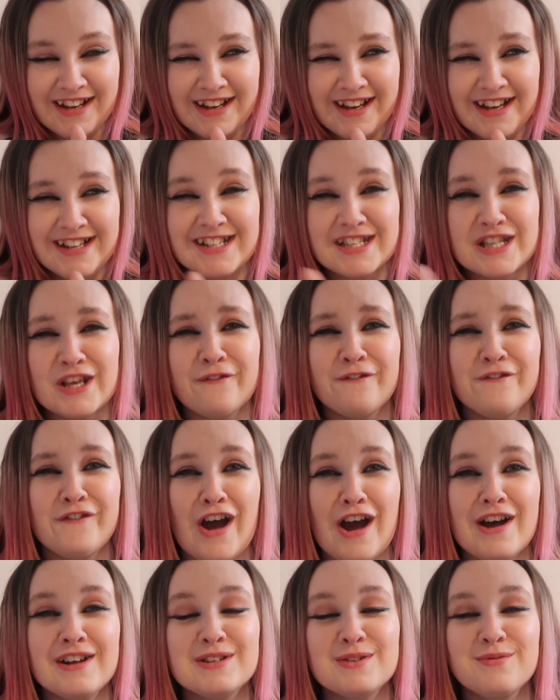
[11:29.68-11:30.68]
is the
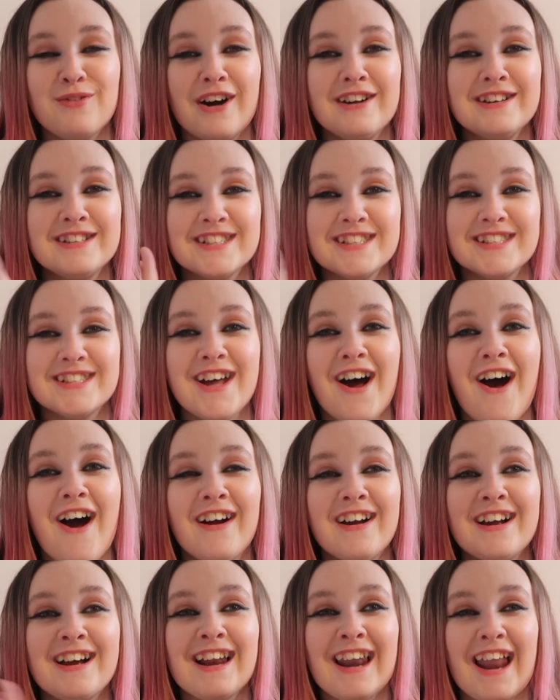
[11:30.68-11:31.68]
first one to
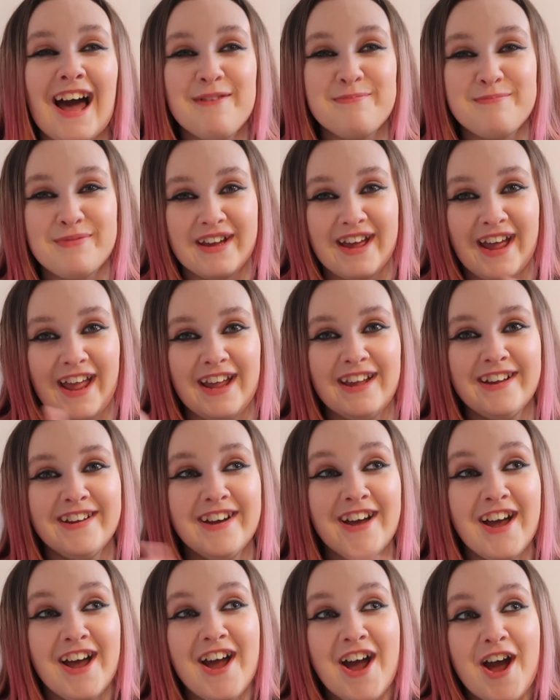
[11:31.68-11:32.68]
start clapping,
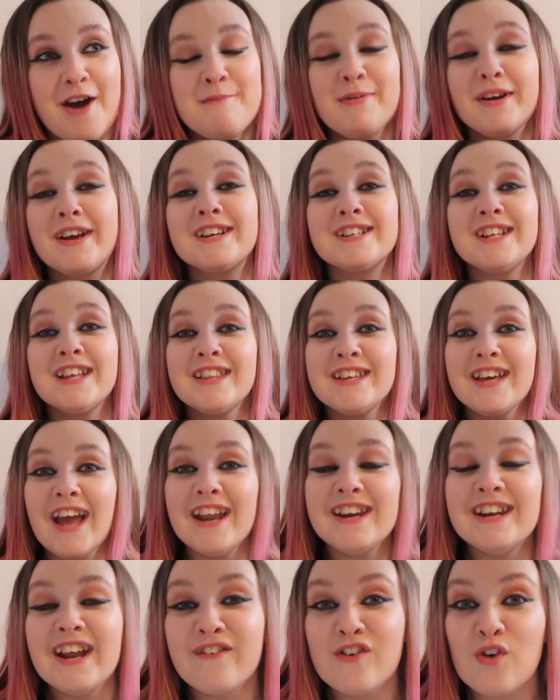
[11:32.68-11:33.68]
because at the
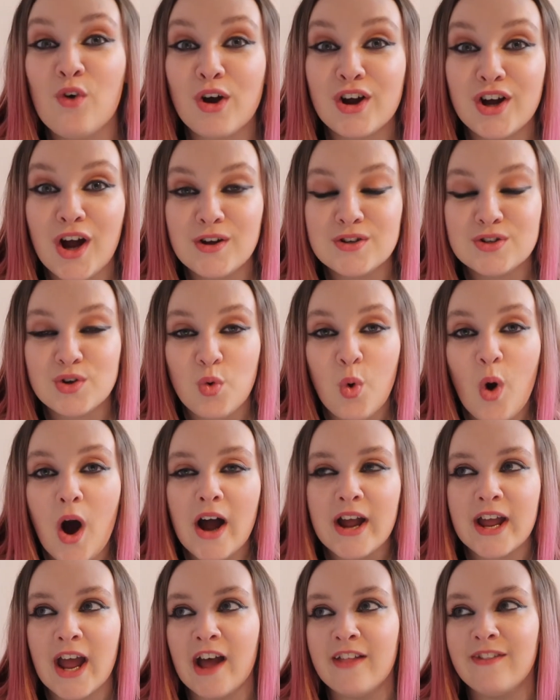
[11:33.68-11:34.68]
end everyone goes
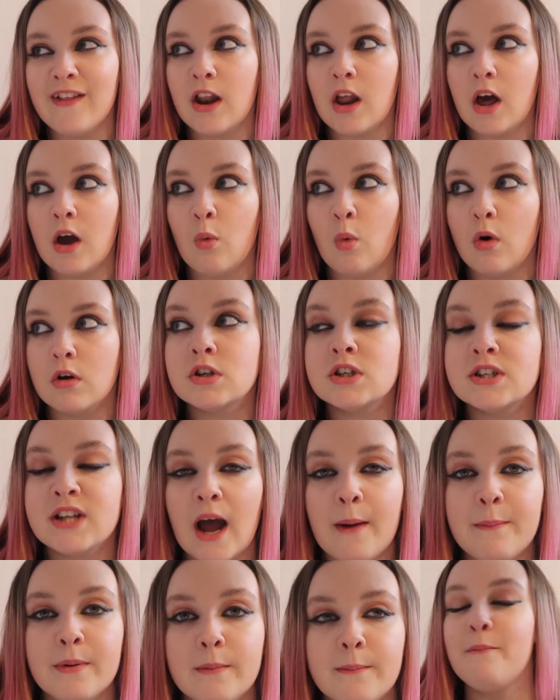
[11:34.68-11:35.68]
quiet and they're like, what just
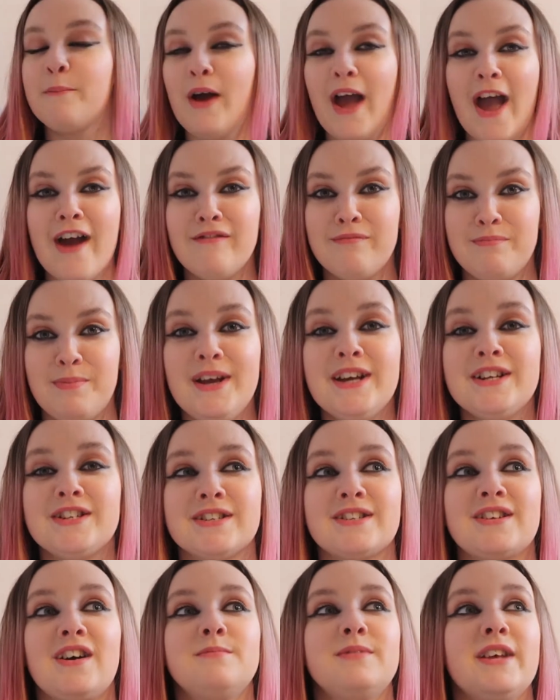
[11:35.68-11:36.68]
happened? But FP
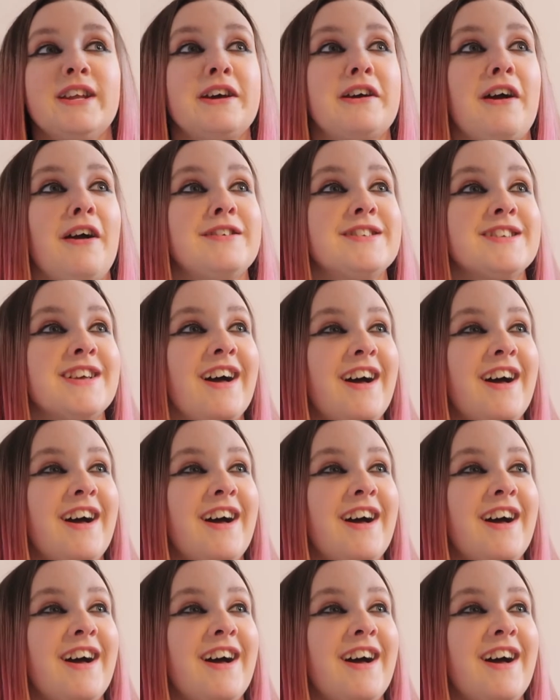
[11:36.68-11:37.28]
just comes in and goes,